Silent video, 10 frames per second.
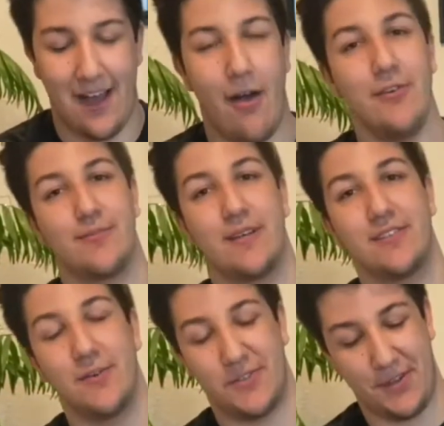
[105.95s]
I always mix
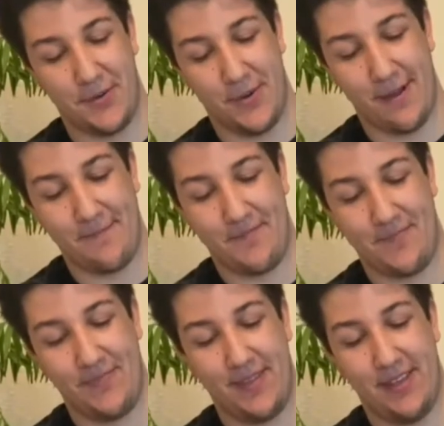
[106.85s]
those two up.
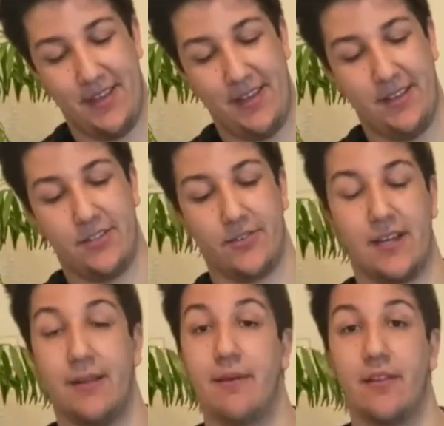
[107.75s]
So it's
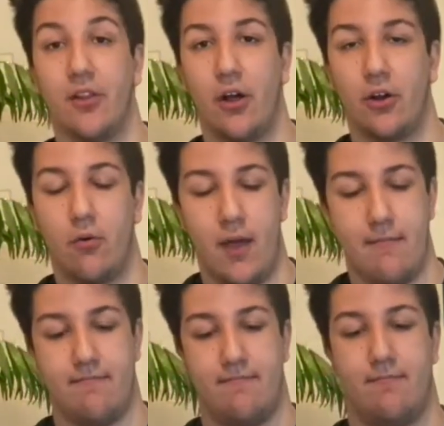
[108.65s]
going to be the longer way,
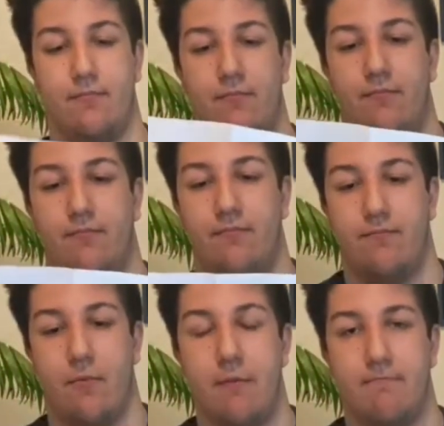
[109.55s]

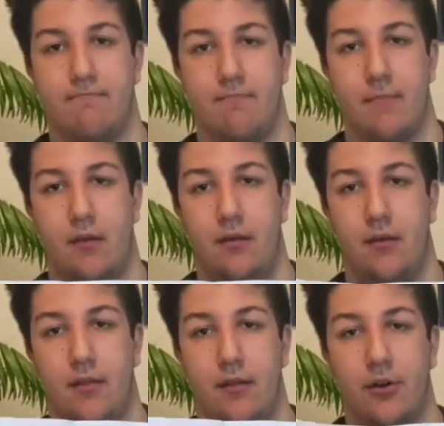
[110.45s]
right?
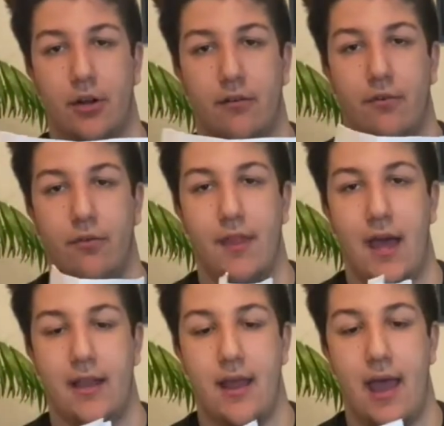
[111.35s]
And then you're going to fold
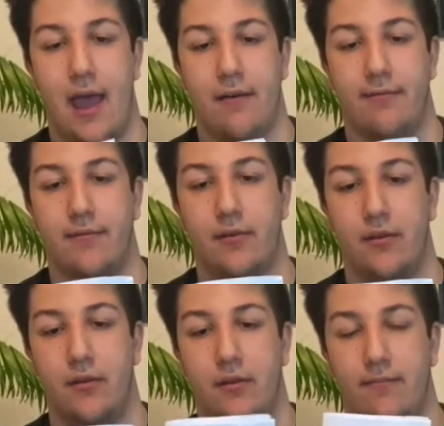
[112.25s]
that in half.
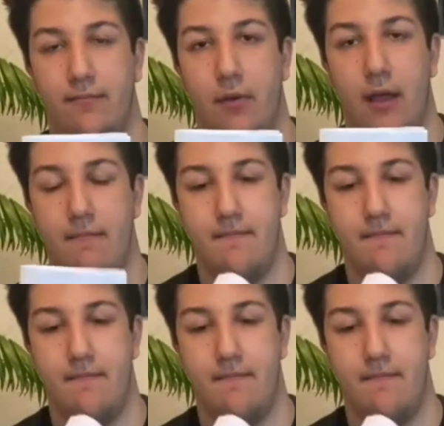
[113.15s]
Okay.